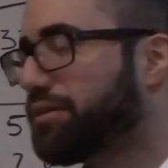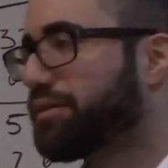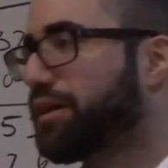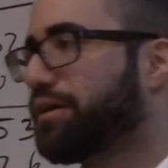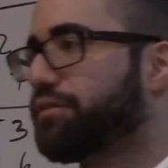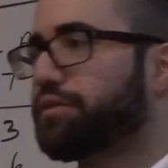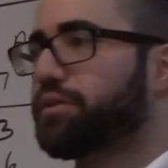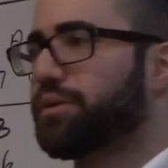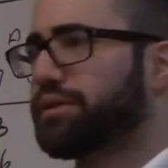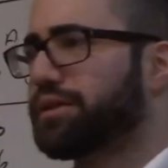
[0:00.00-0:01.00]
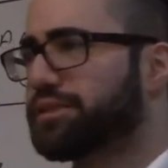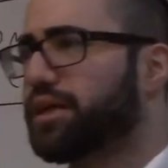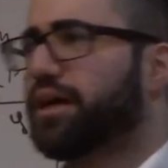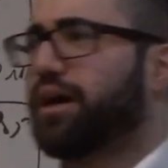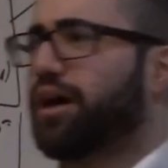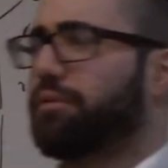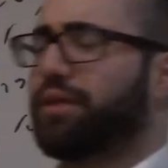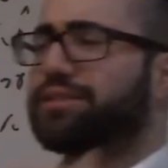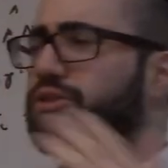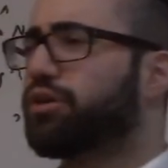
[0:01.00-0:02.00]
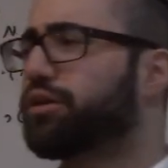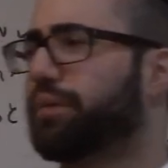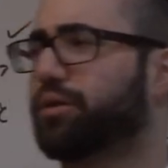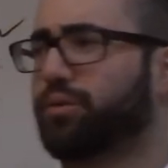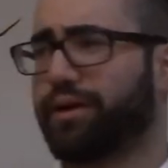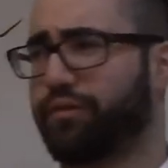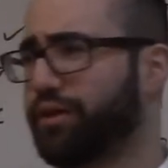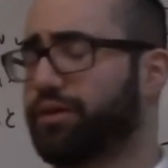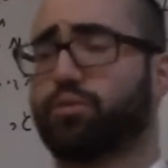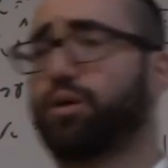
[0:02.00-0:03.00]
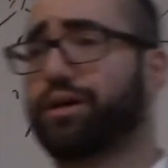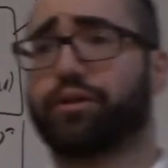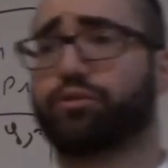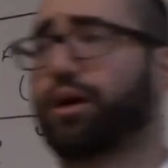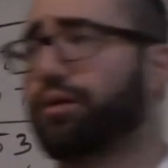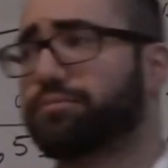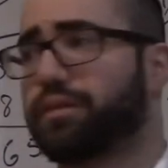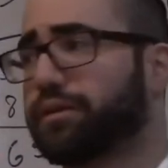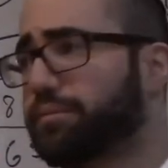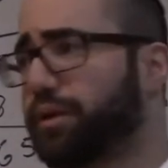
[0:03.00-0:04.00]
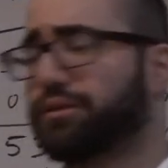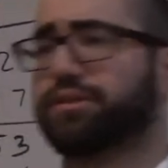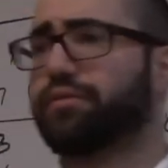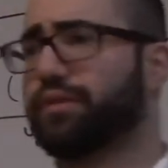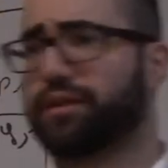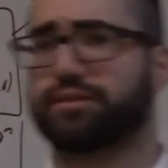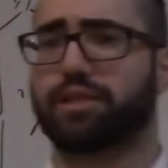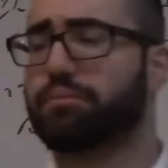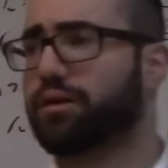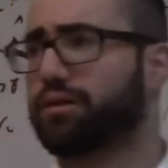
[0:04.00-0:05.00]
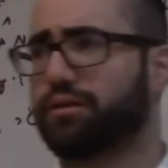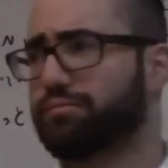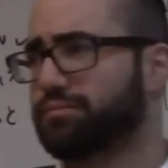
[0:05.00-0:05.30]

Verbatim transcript: Okay, 51 days. Um, that's talking about if they're working throughout like the periods of like the summer,